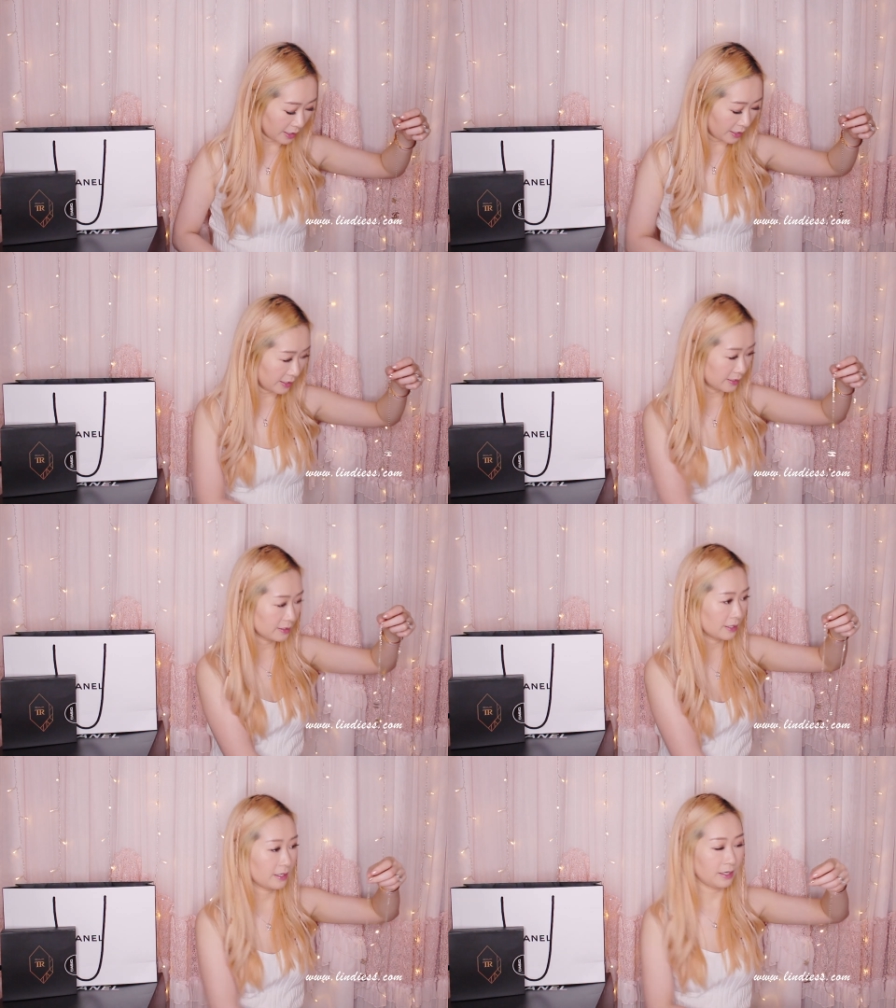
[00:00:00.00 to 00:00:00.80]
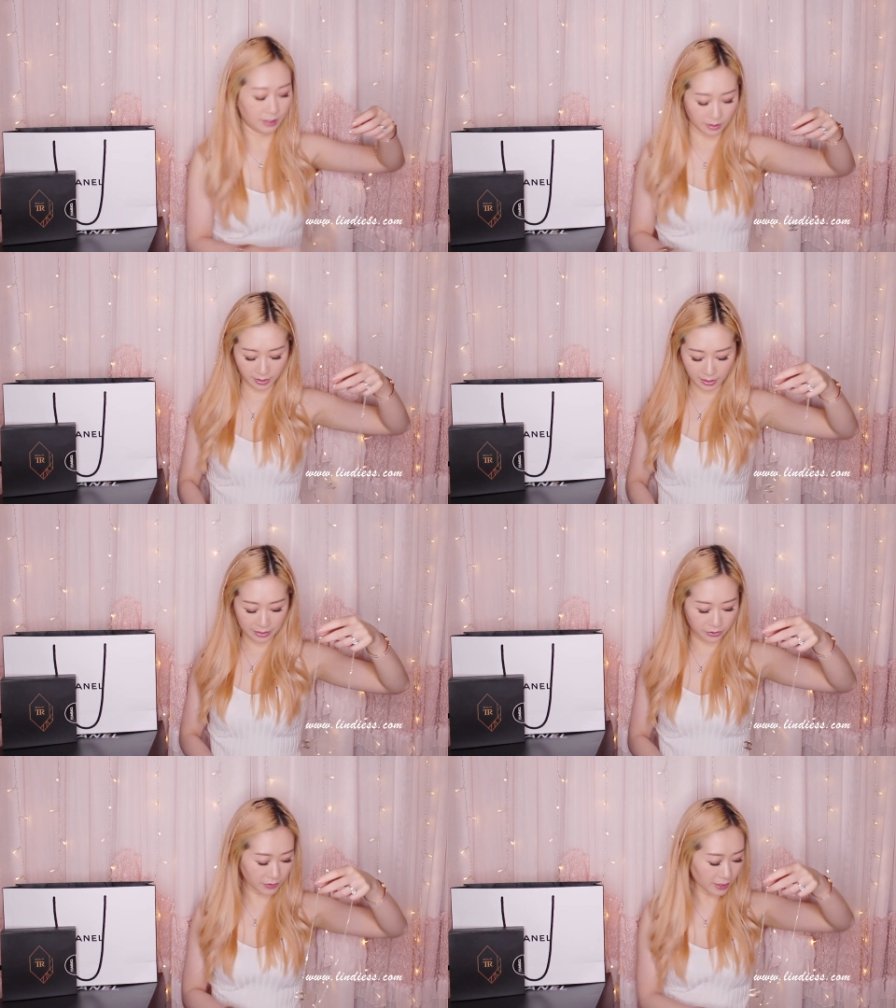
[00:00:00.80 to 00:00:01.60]
and
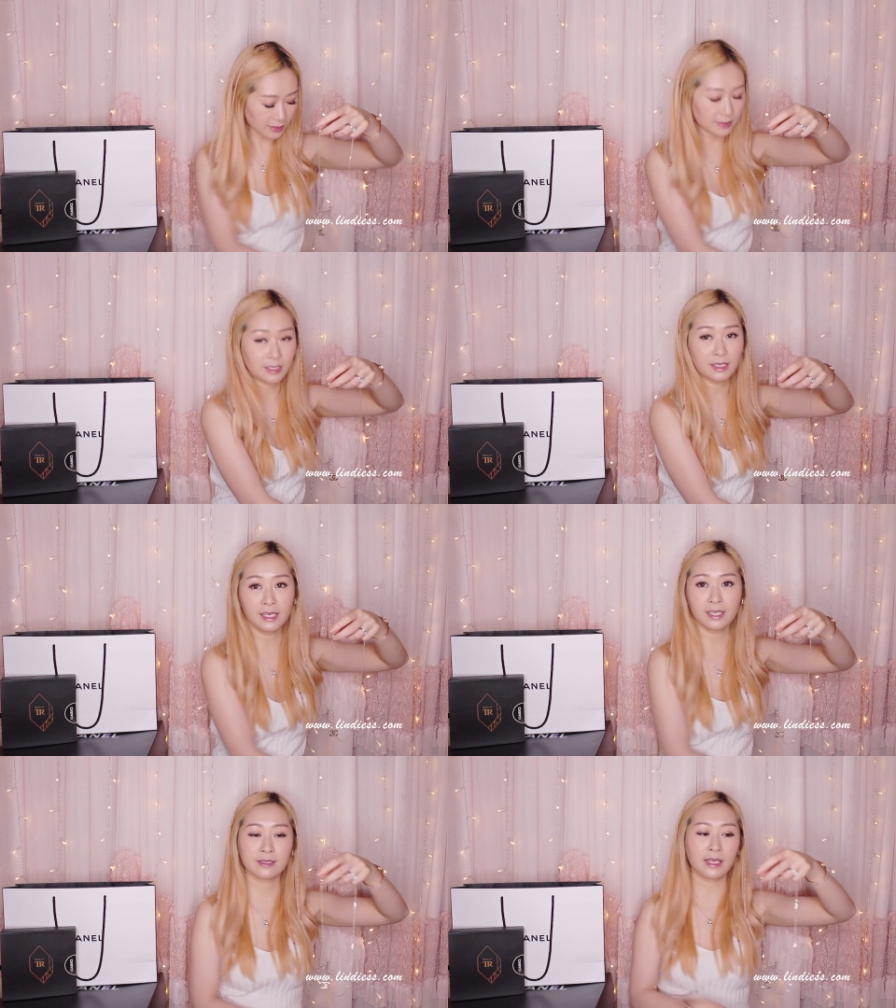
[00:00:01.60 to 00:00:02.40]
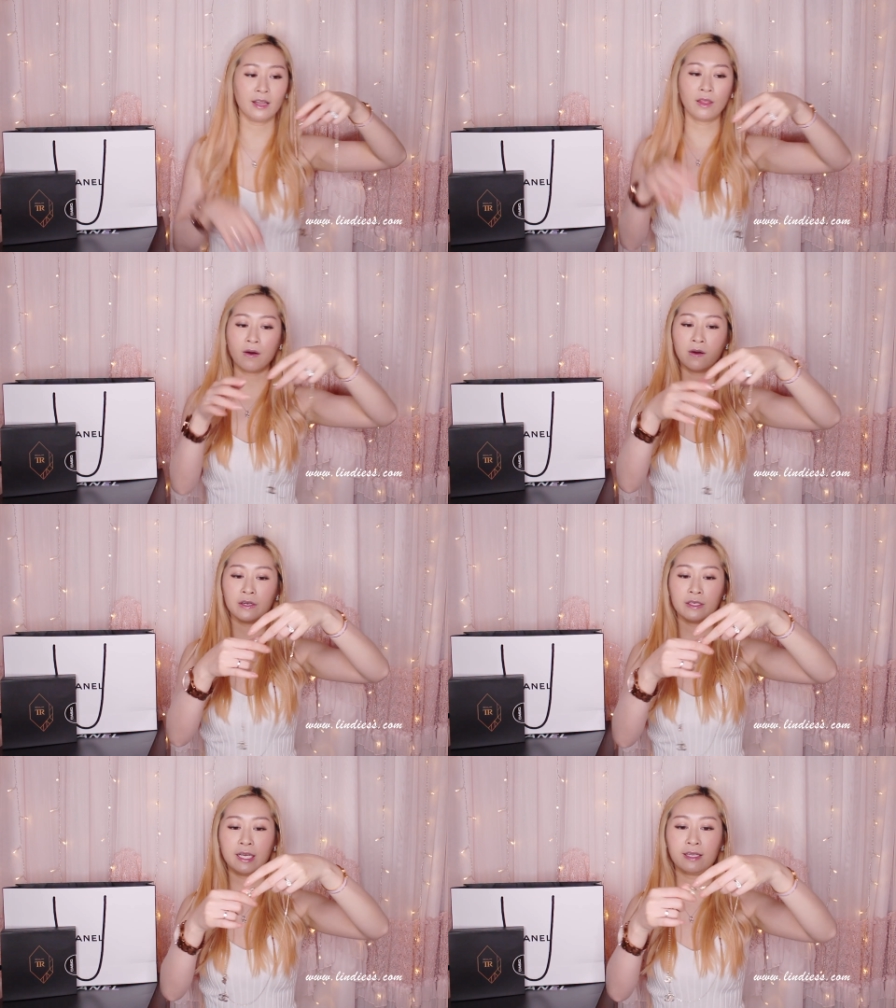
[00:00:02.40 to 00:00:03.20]
as you can see, it's a
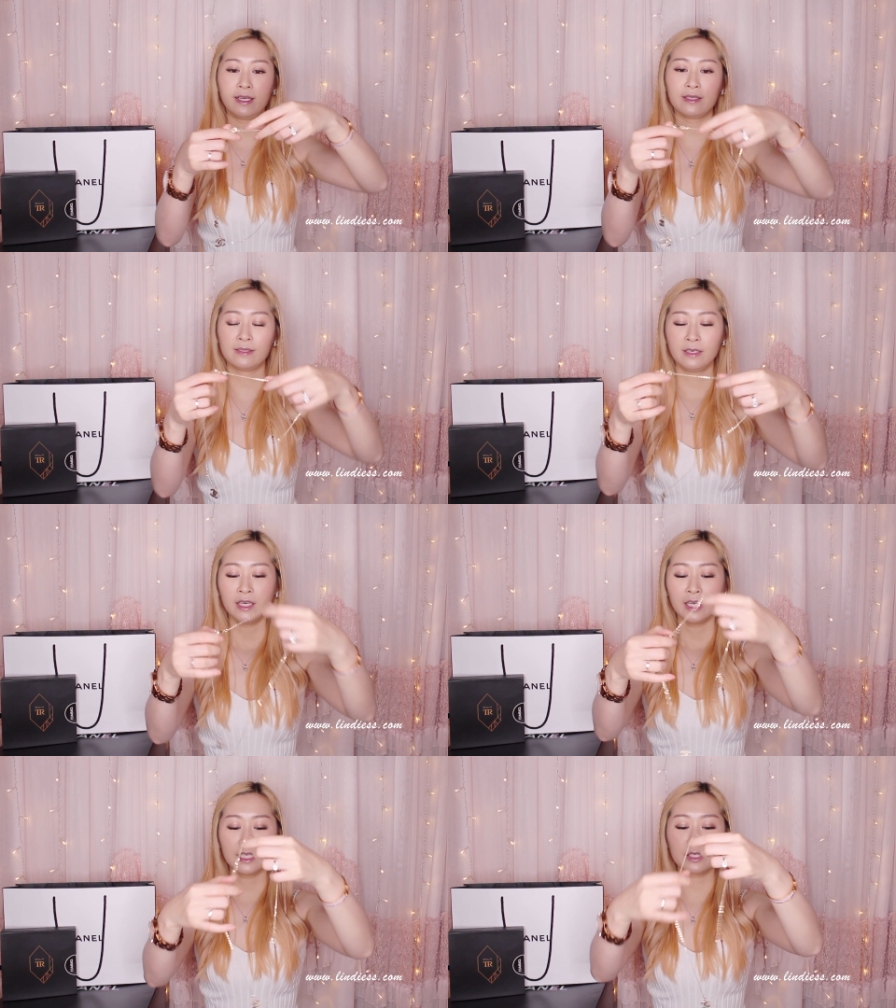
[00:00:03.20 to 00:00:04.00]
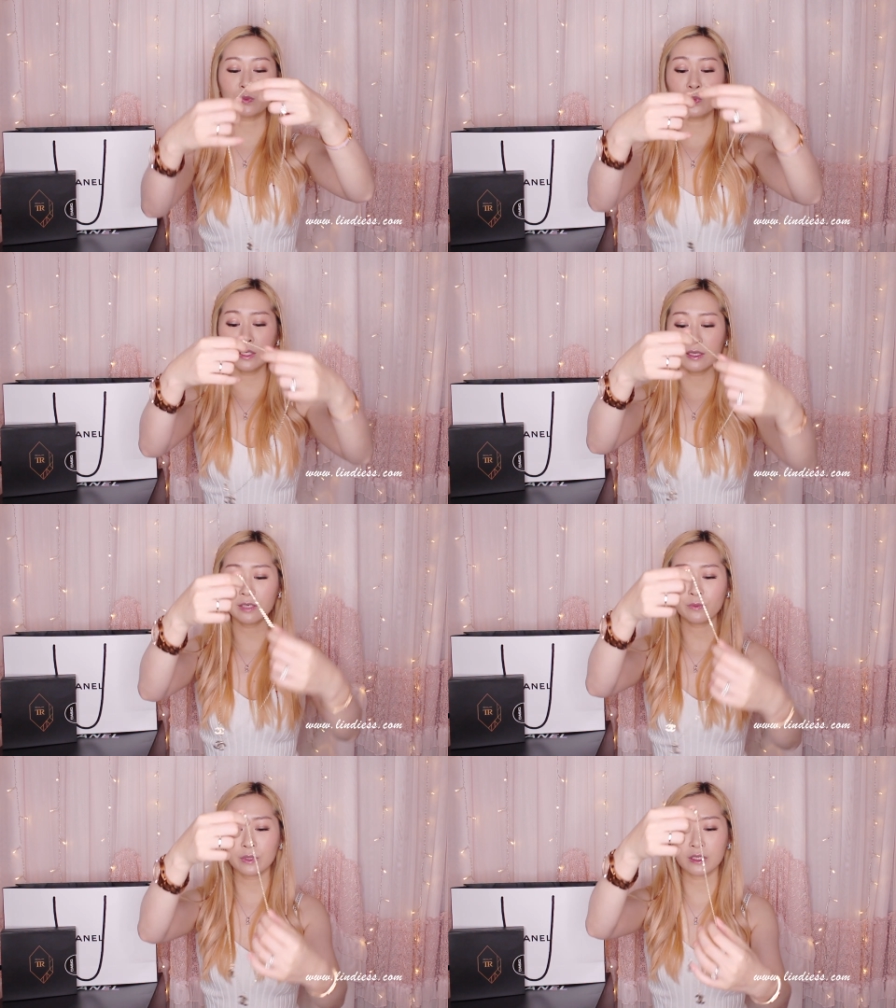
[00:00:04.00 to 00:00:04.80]
longer necklace. It's
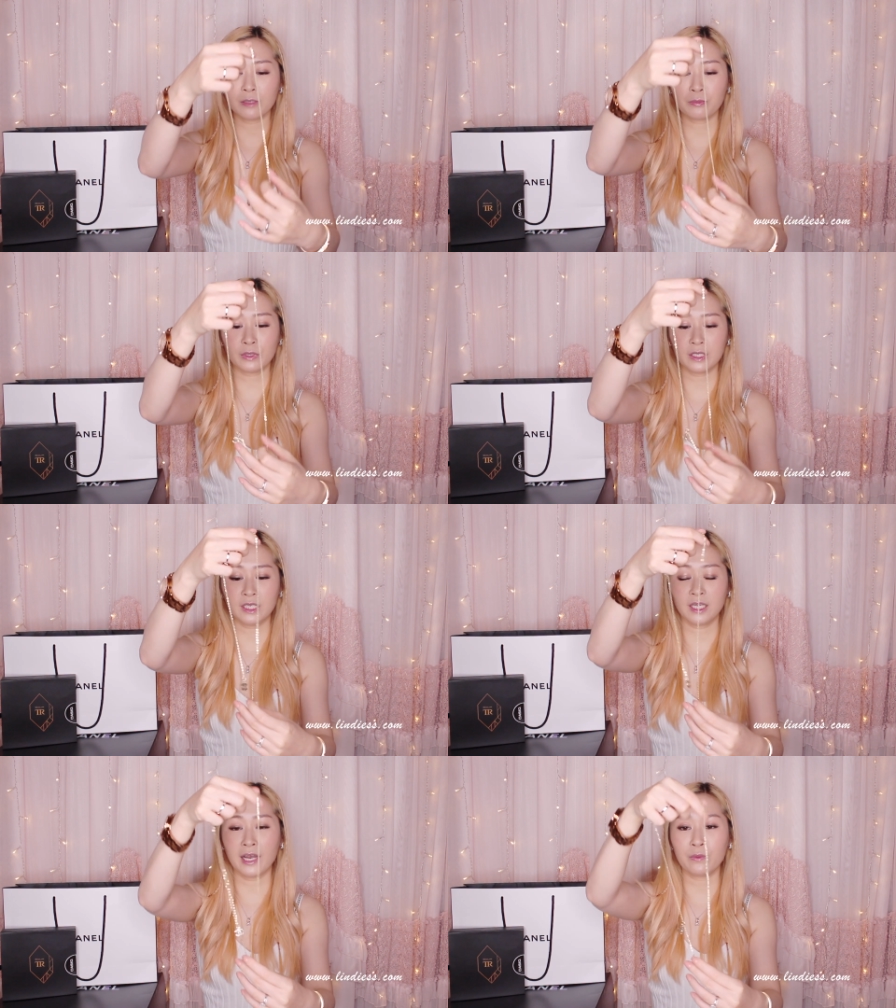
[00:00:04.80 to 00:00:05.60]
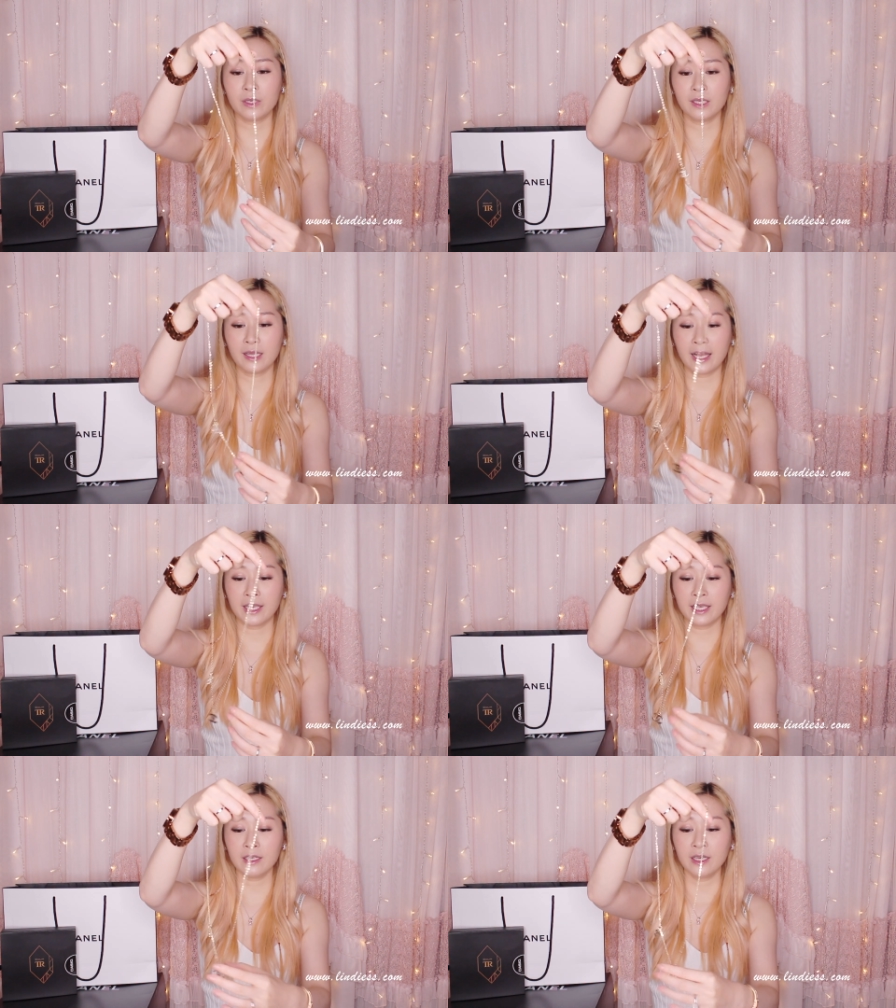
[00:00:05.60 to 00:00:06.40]
really pretty. I really
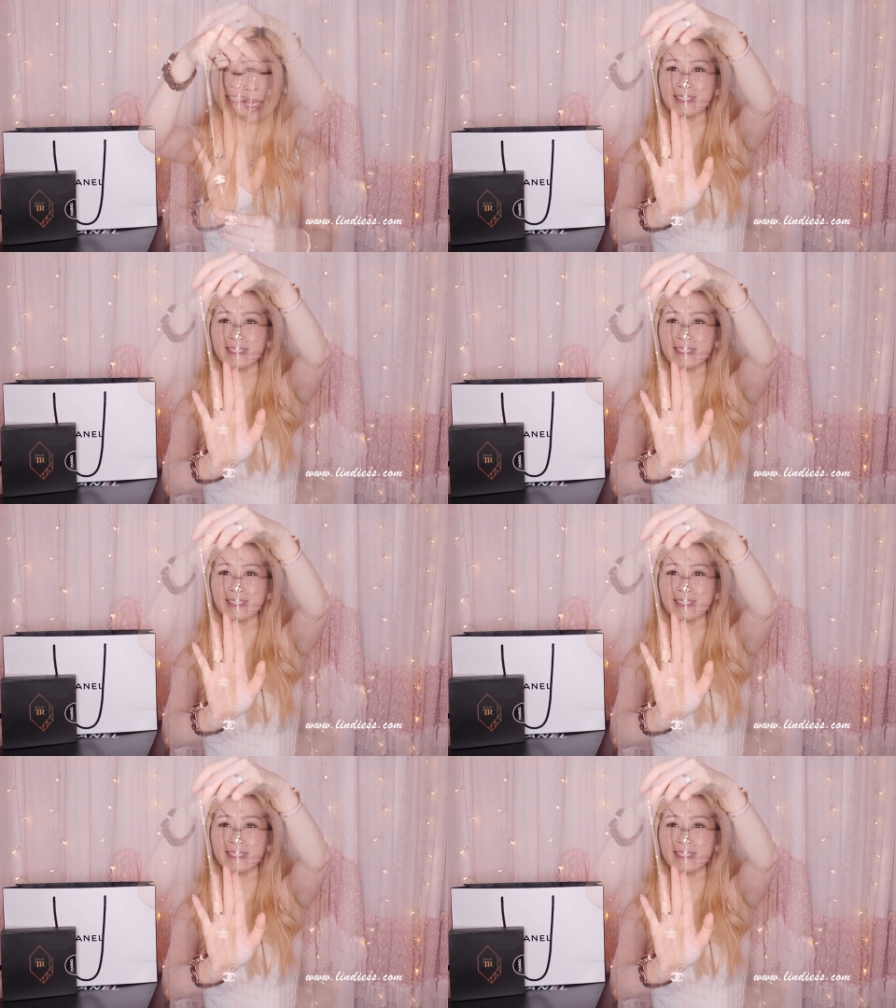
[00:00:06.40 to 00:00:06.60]
like it.